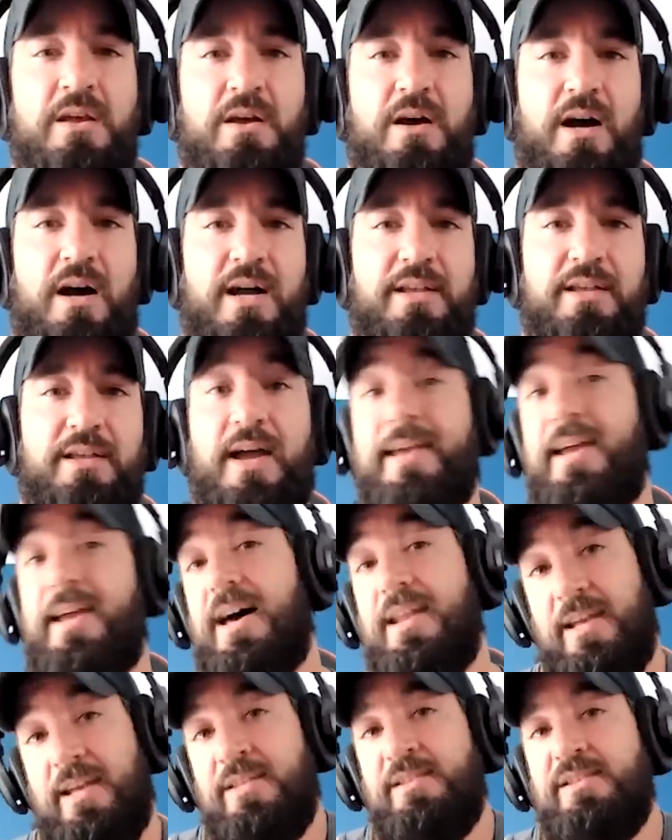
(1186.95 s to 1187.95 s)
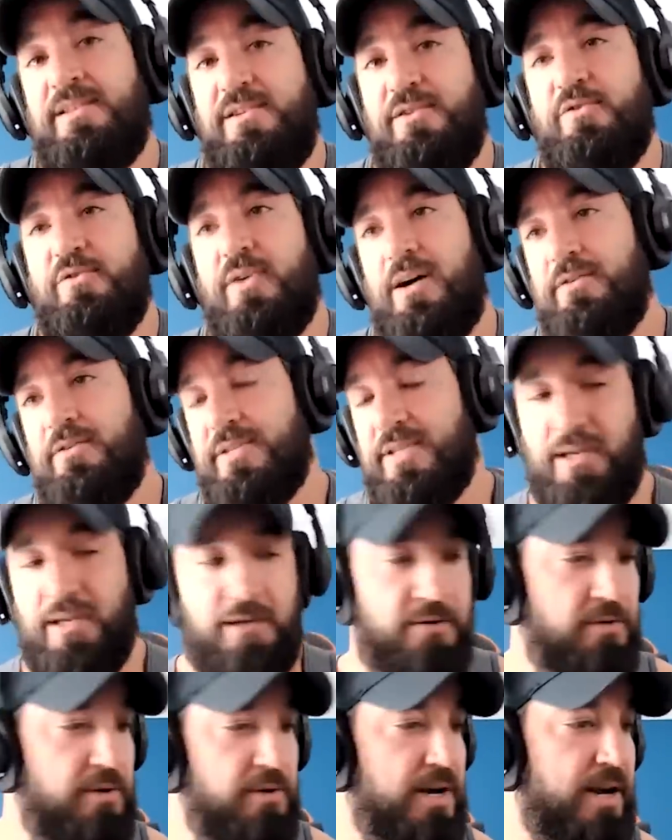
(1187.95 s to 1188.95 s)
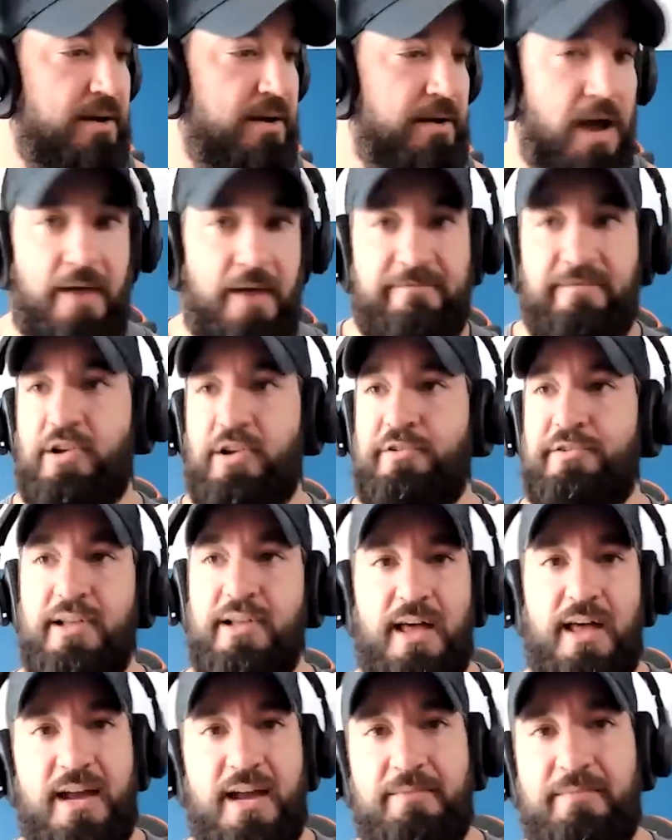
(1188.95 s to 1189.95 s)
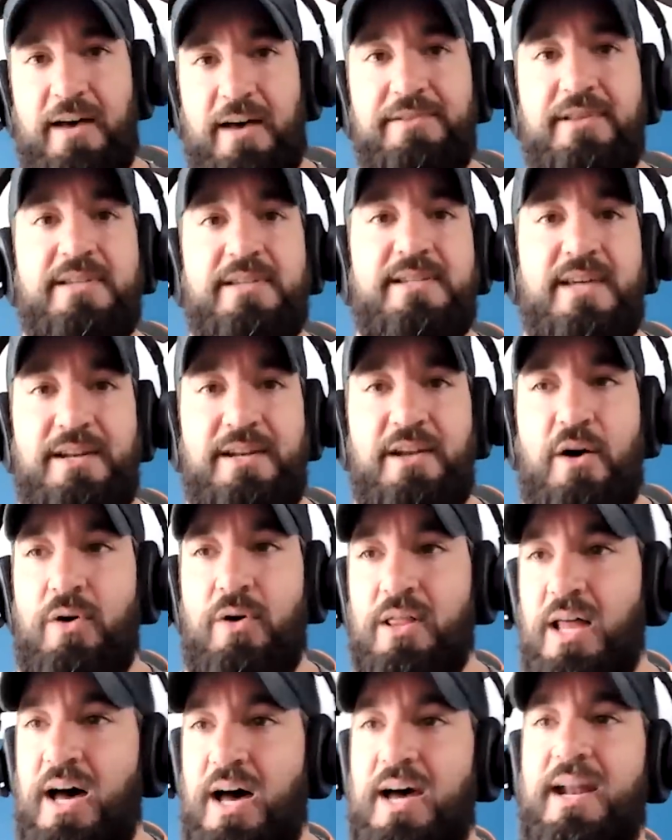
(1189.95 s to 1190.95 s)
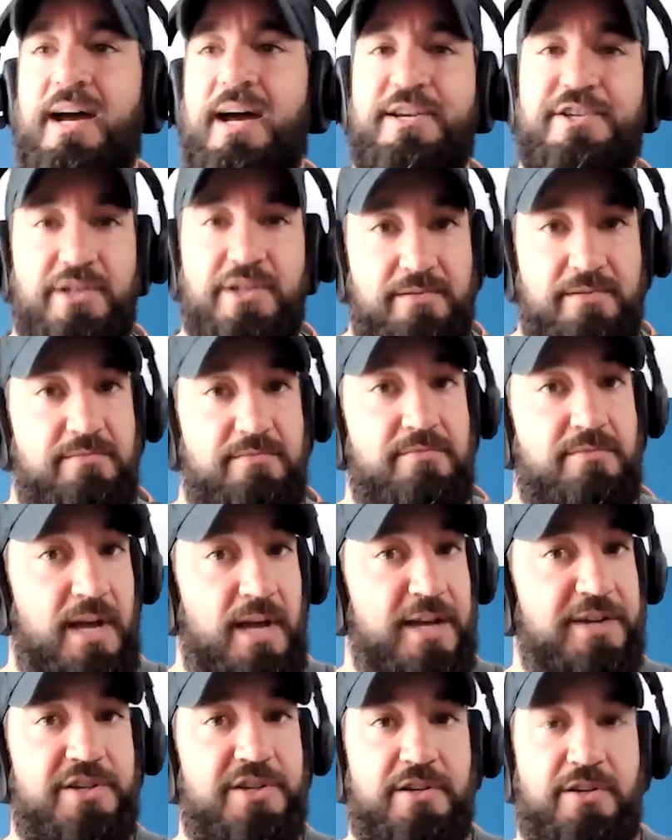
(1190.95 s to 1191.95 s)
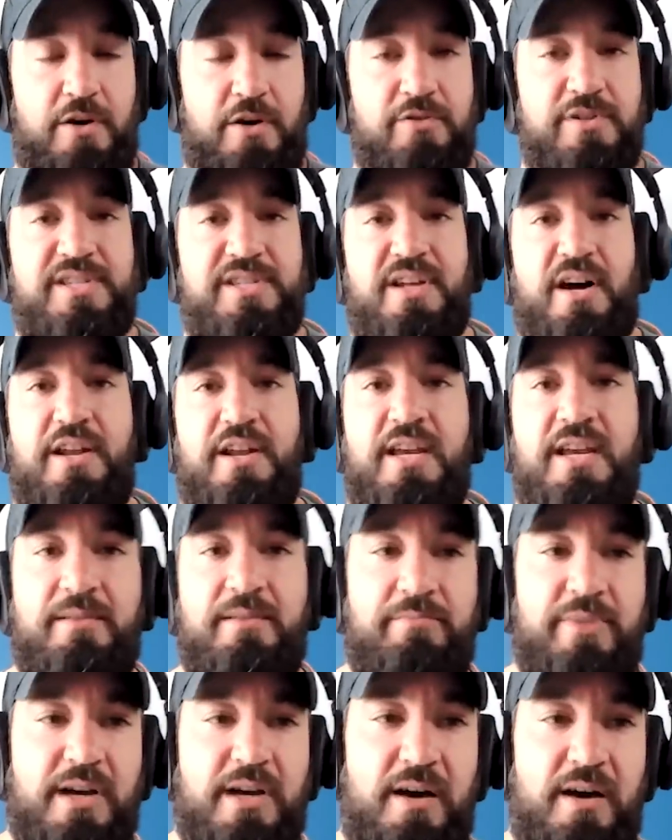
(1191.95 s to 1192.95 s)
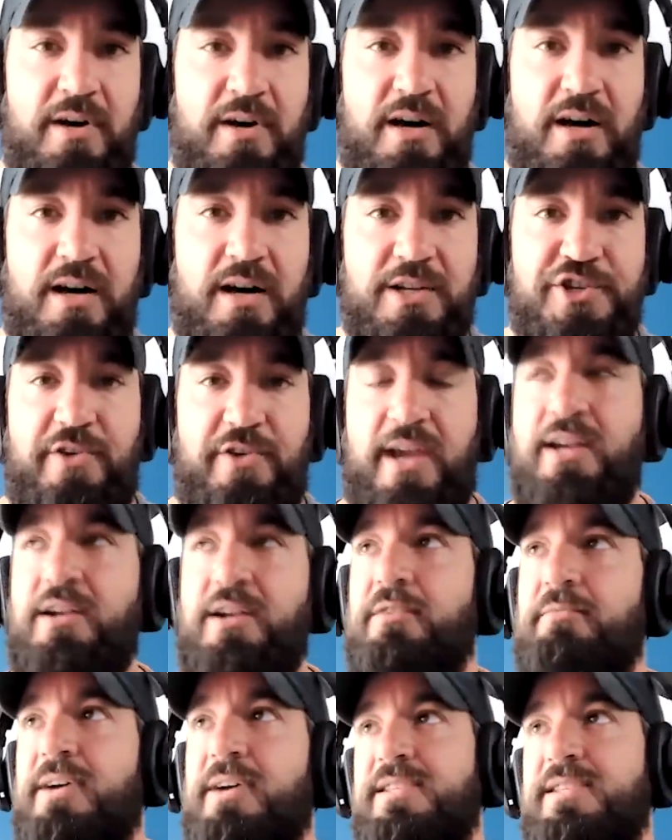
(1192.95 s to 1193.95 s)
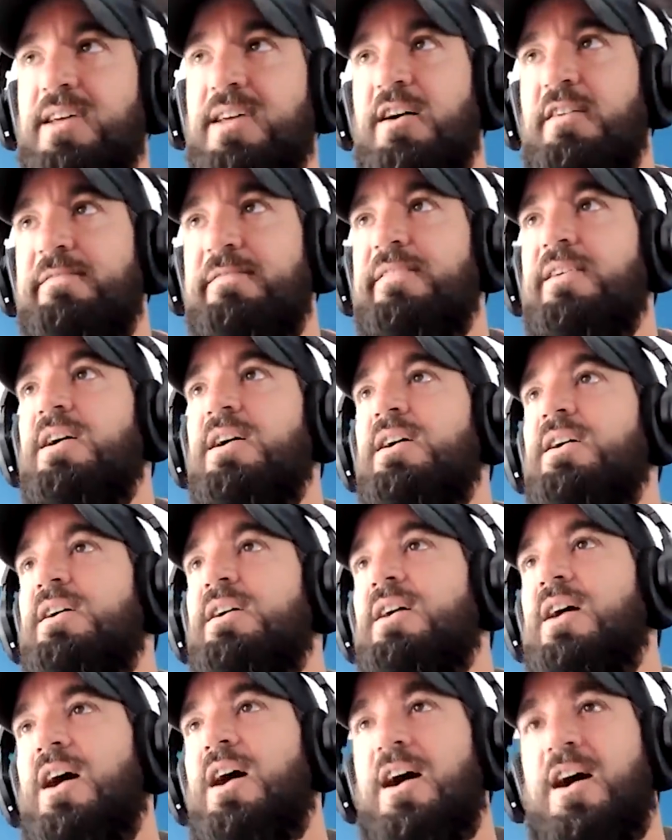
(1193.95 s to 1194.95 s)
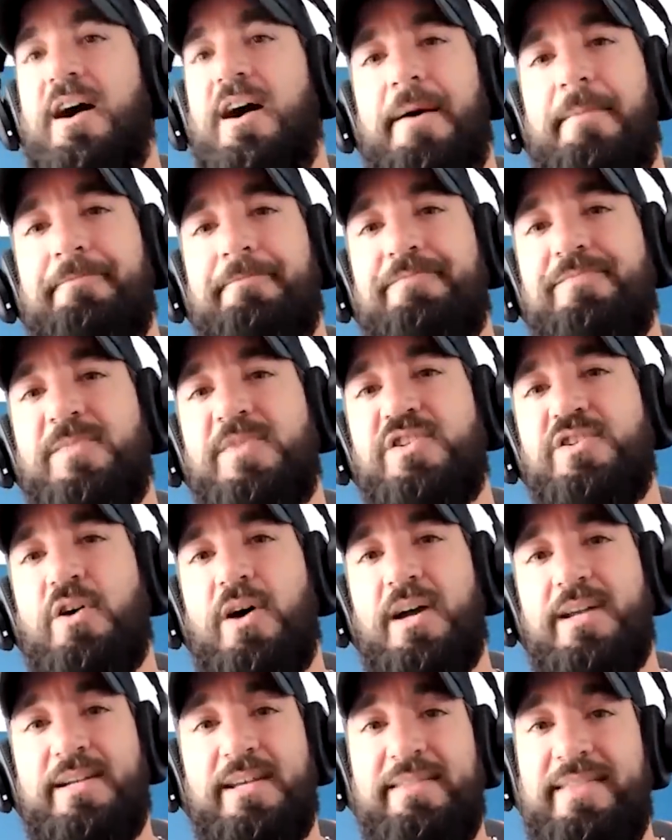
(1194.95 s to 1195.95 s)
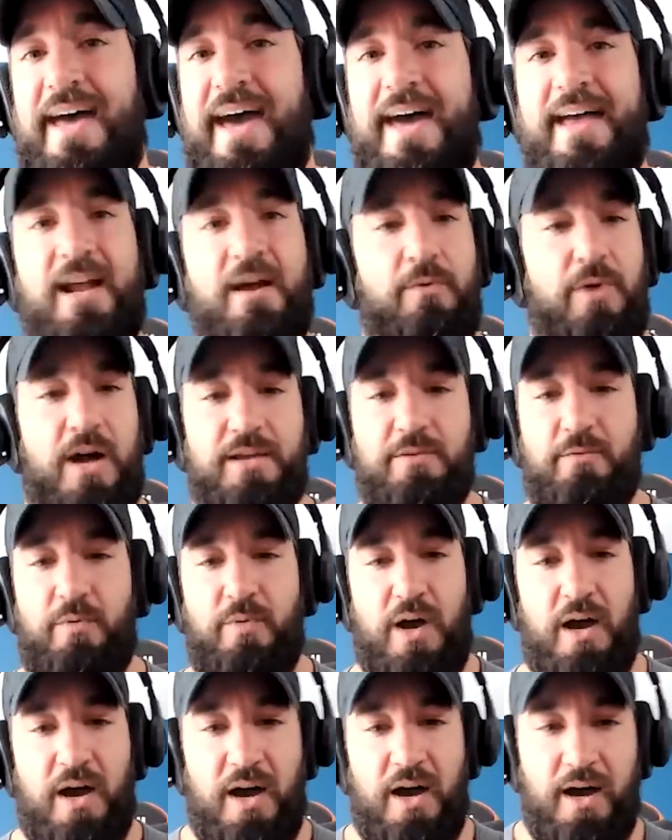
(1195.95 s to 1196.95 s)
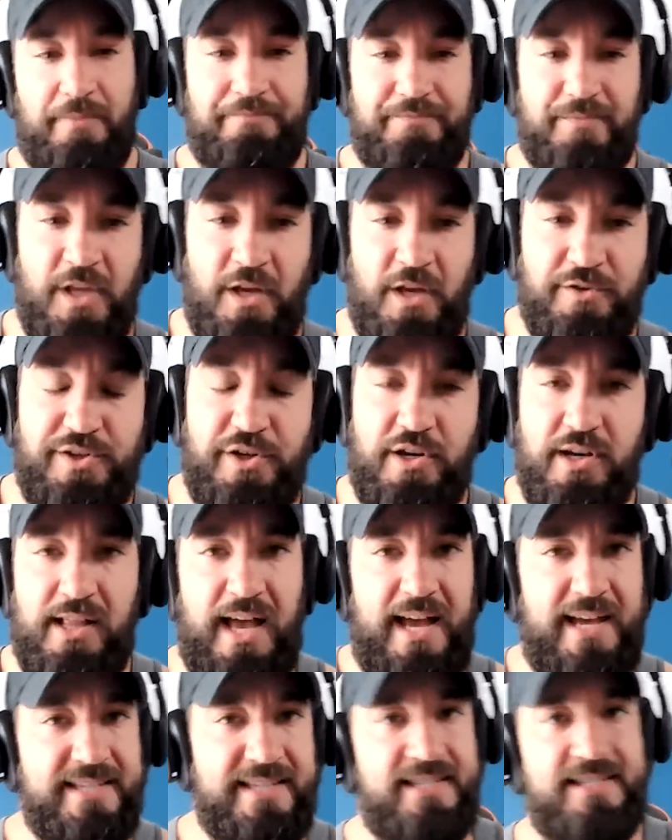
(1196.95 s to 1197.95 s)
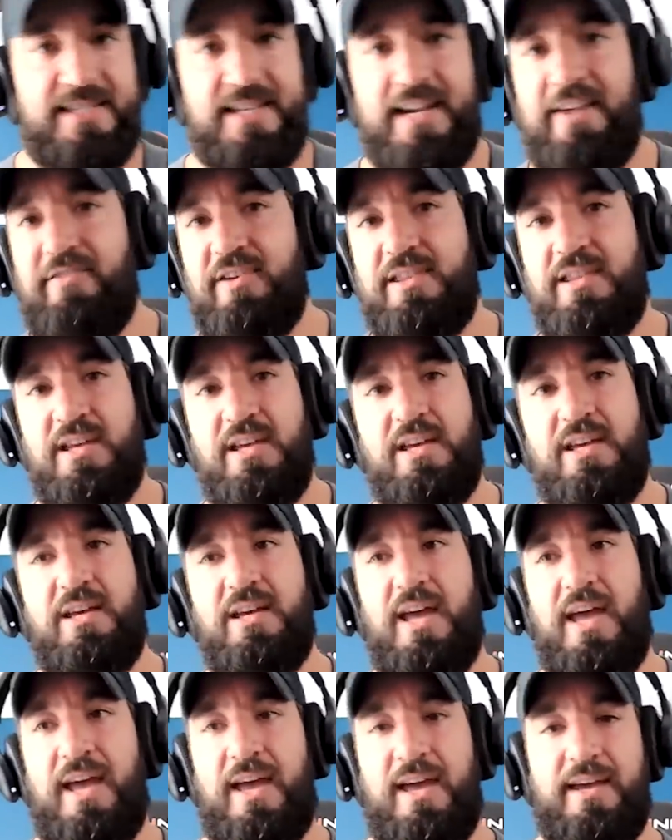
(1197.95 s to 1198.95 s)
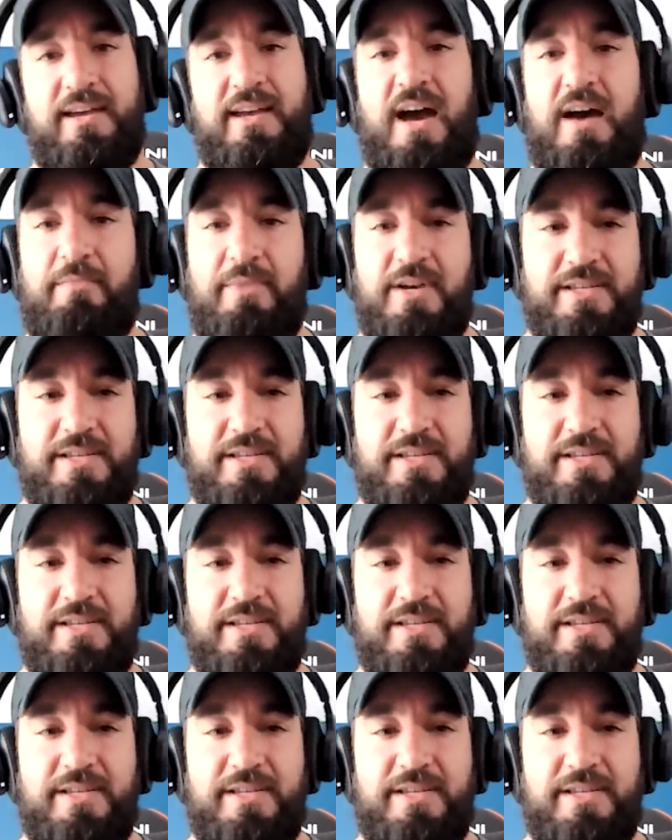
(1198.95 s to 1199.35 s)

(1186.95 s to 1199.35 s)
I, I got into, I was like, you know what? I, have learned a lot about this. I know a lot. I should, I should go study and become a, a trainer myself. Um, so I did that. I, I uh, you know, took classes and everything and got my